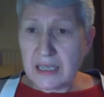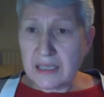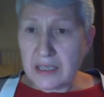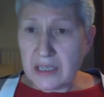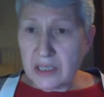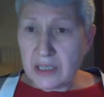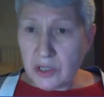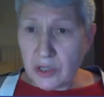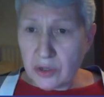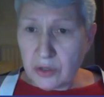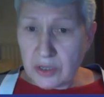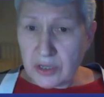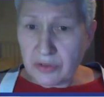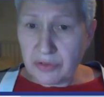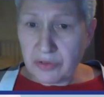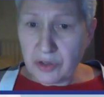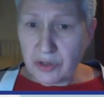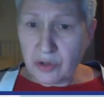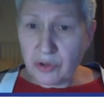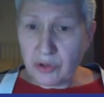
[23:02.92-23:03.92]
in these two
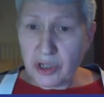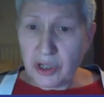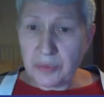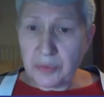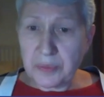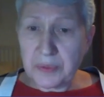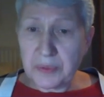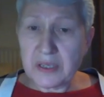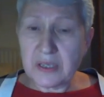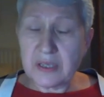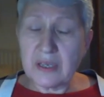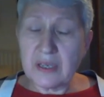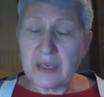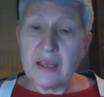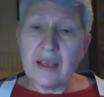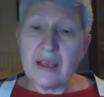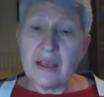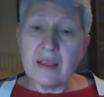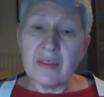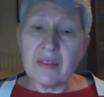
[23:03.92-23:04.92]
different groups,
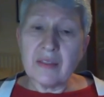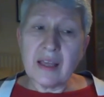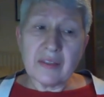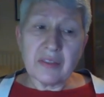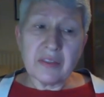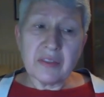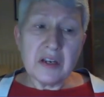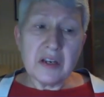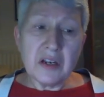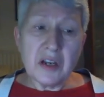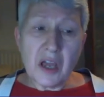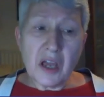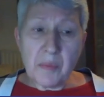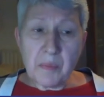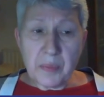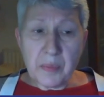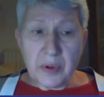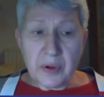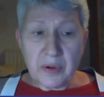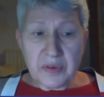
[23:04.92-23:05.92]
that the
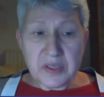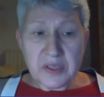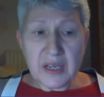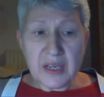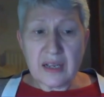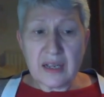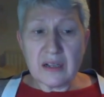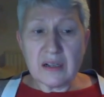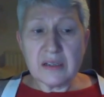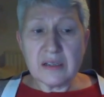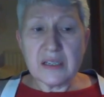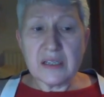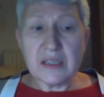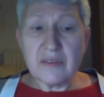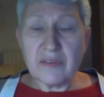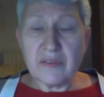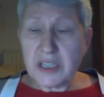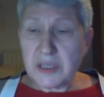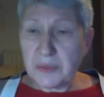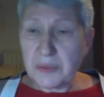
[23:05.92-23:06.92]
number of cells in the
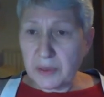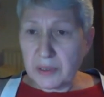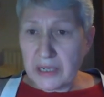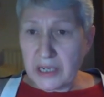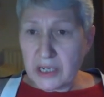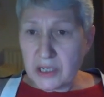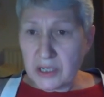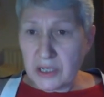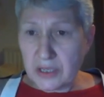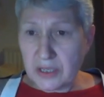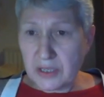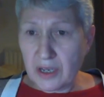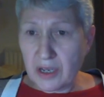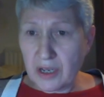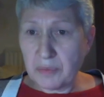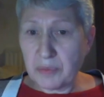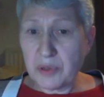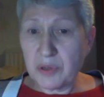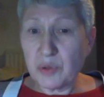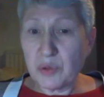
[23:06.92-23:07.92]
visible lesion
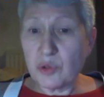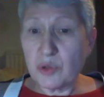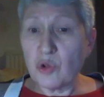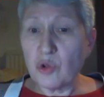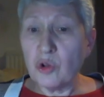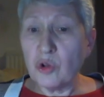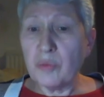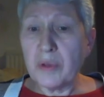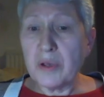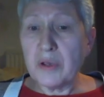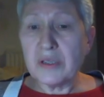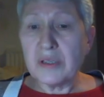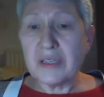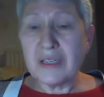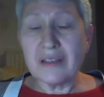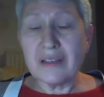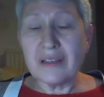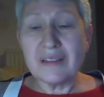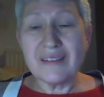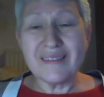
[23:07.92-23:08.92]
samples was almost
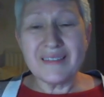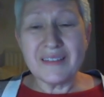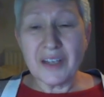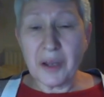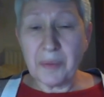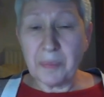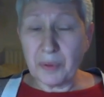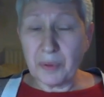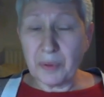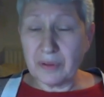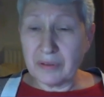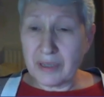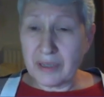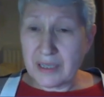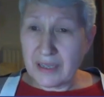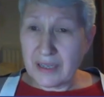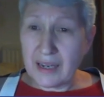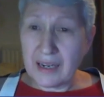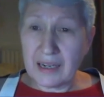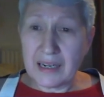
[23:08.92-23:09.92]
double,
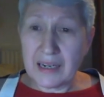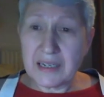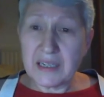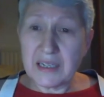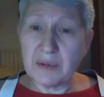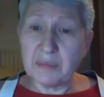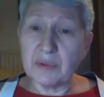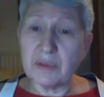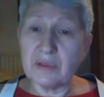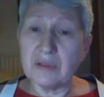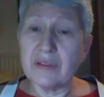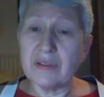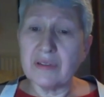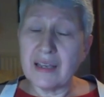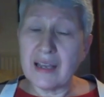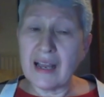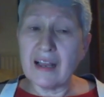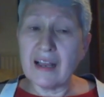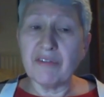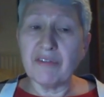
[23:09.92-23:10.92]
exactly double the
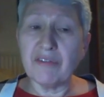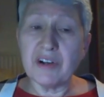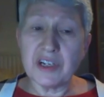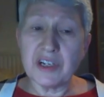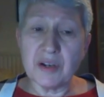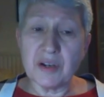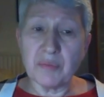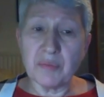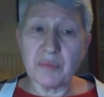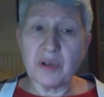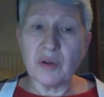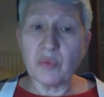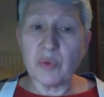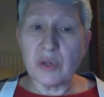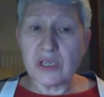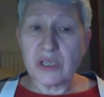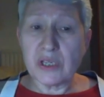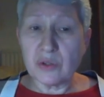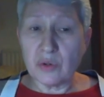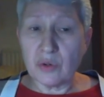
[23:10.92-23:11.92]
average number we
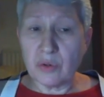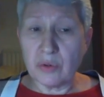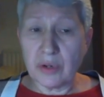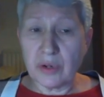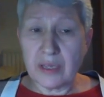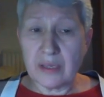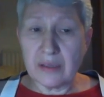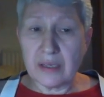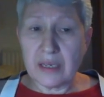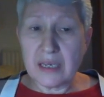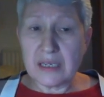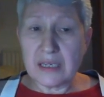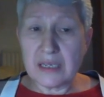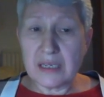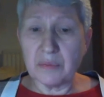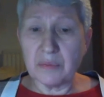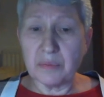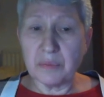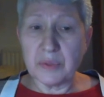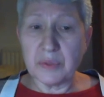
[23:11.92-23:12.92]
saw in these
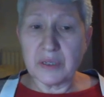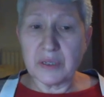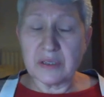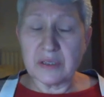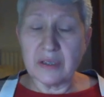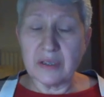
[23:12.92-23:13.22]
numbers.